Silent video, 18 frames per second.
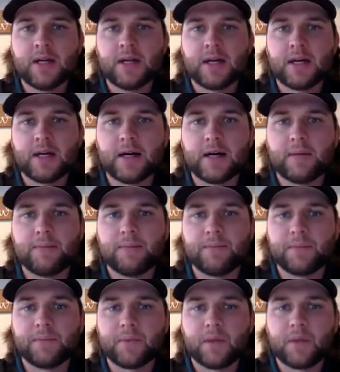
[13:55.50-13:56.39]

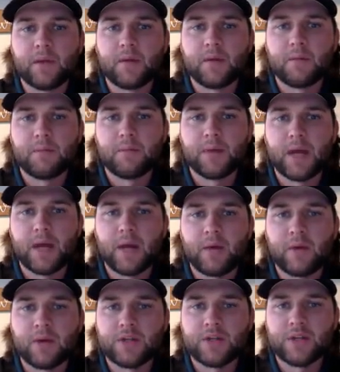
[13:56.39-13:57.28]
But I
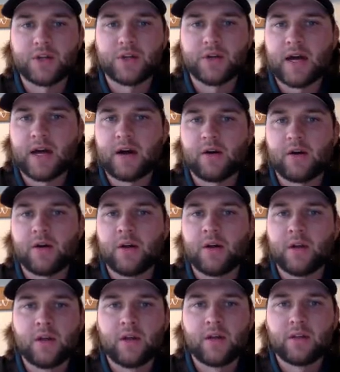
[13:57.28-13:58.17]
want to show you how
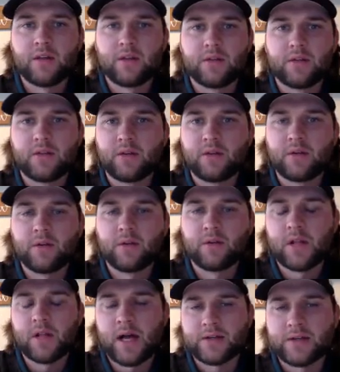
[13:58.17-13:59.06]
the
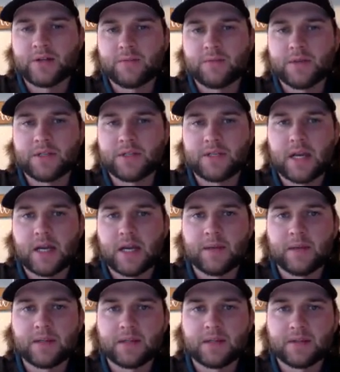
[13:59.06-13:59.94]
Google Classroom is
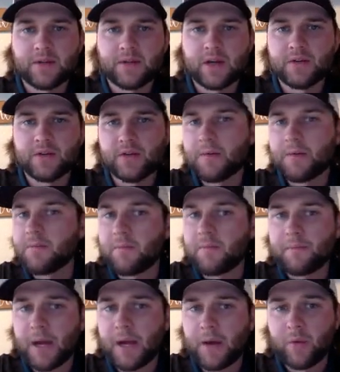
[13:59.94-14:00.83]
segmented. So I do
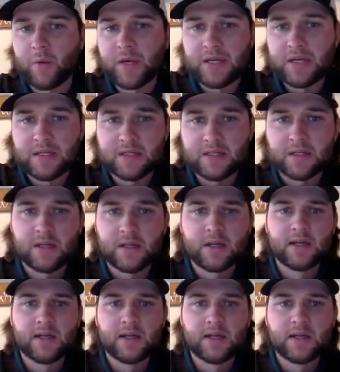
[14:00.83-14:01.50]
it by weeks.